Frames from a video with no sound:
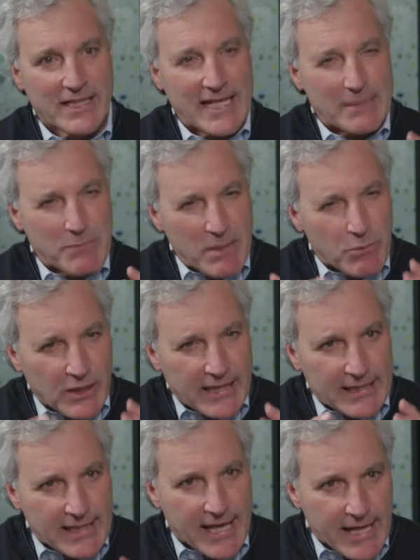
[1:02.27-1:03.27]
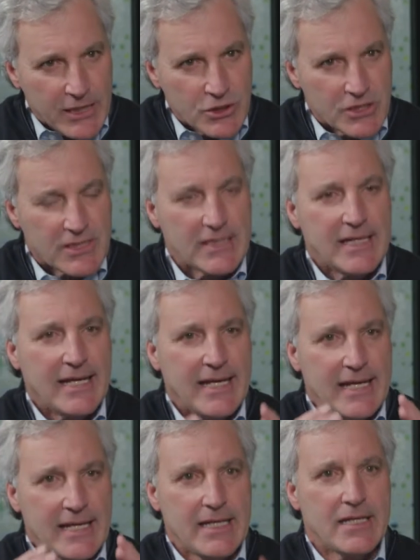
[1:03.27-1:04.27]
get people engaged
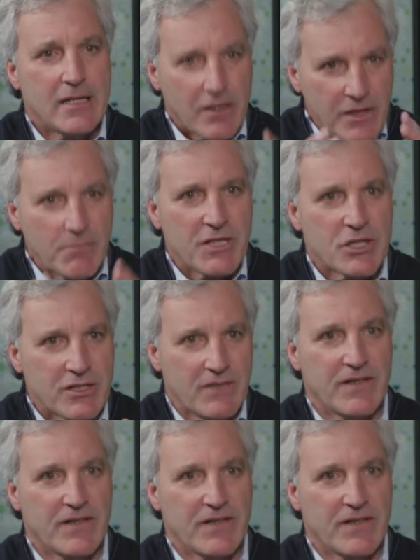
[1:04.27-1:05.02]
in the mission